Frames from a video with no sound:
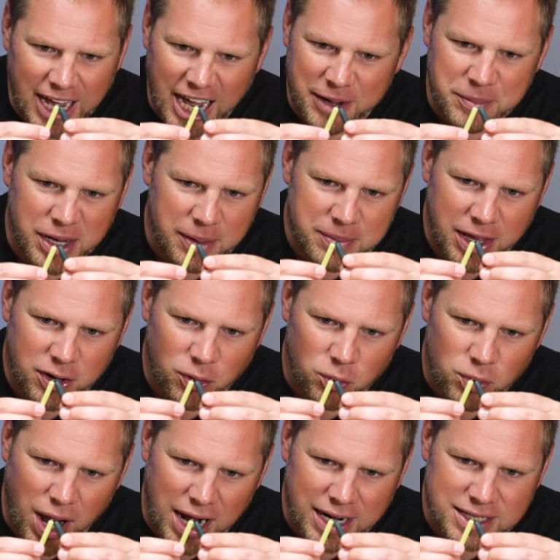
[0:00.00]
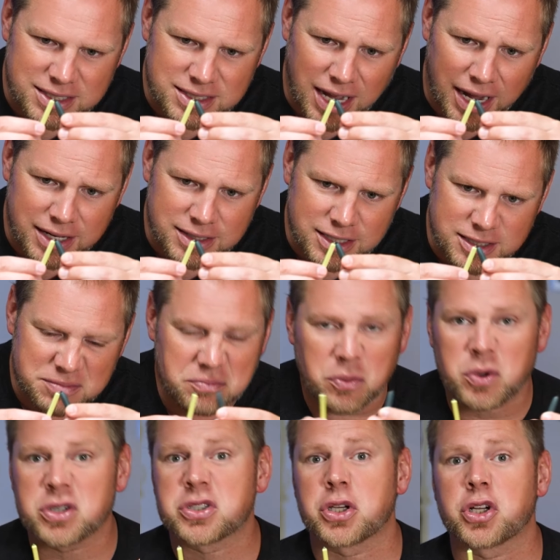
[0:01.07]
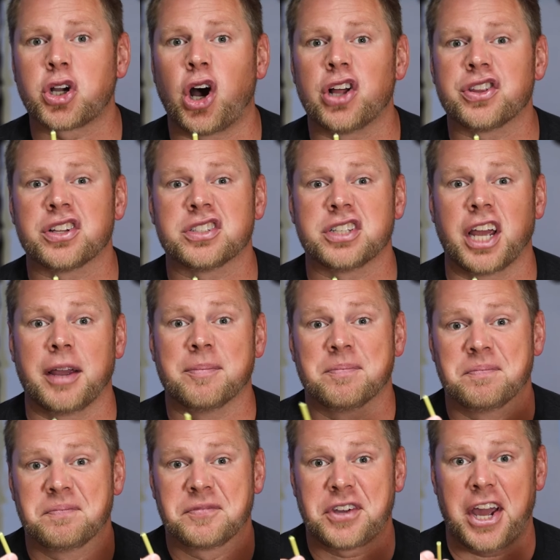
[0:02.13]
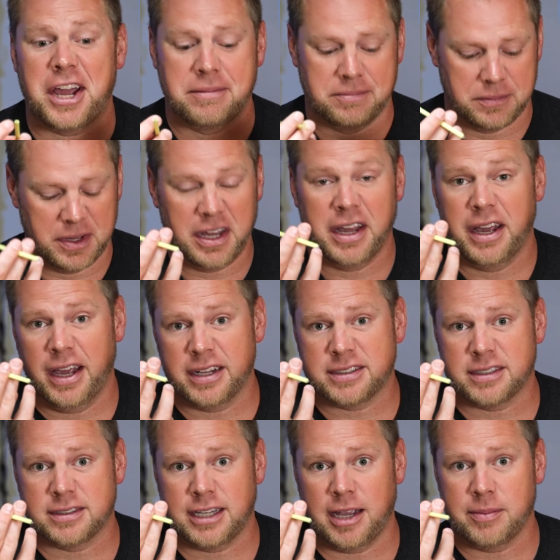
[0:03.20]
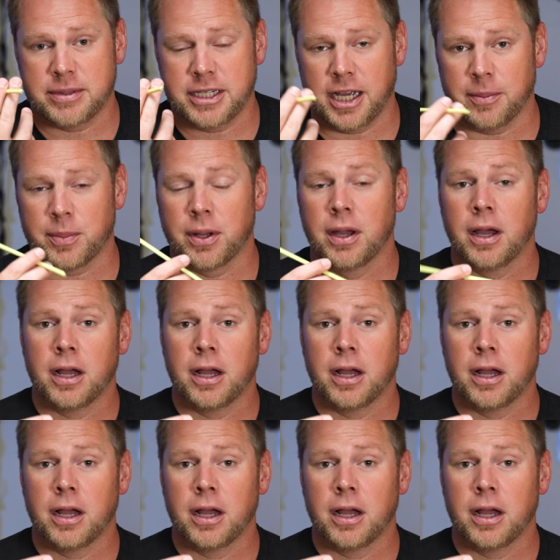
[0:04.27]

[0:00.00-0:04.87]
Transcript: I mean, I'm not no rocket scientist. We're just gonna call it the same, okay? It's the same tip.